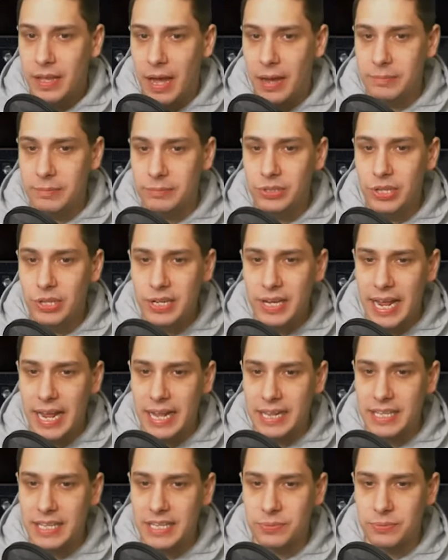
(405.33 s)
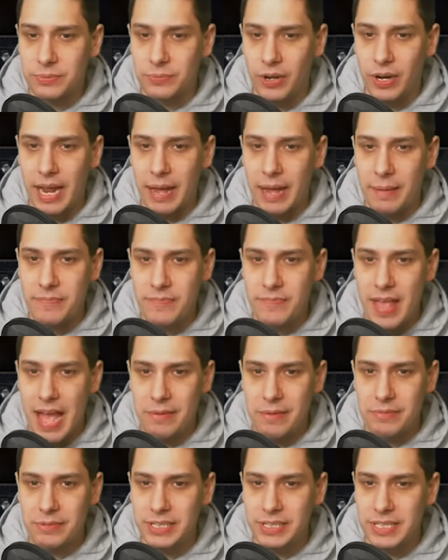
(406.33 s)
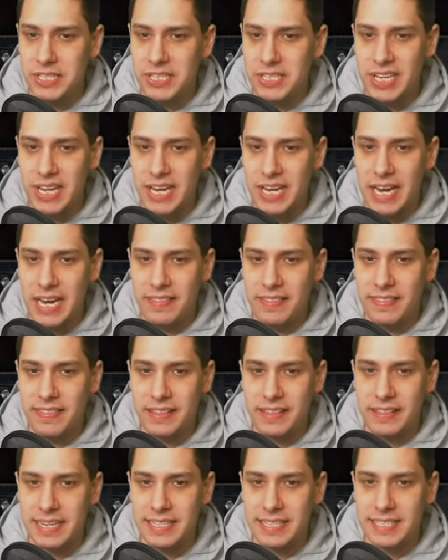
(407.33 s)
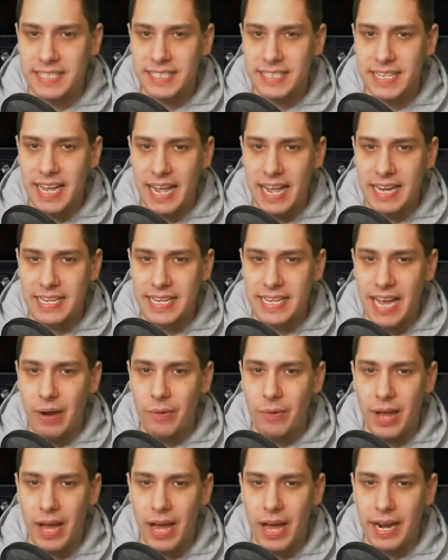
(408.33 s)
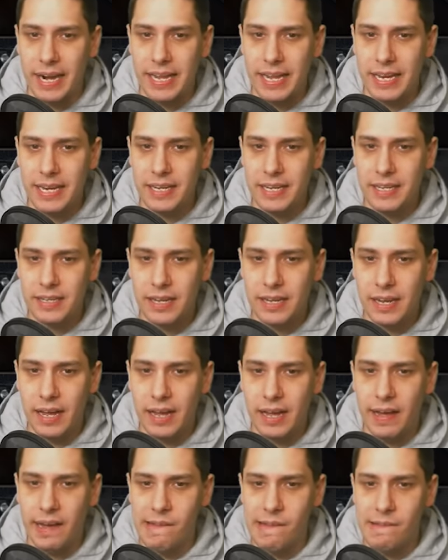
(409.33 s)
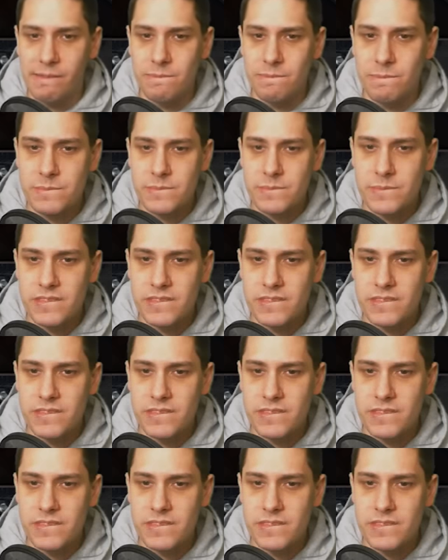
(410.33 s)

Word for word: I'm looking at this one. I'm not really seeing anything that stands out on it. Um,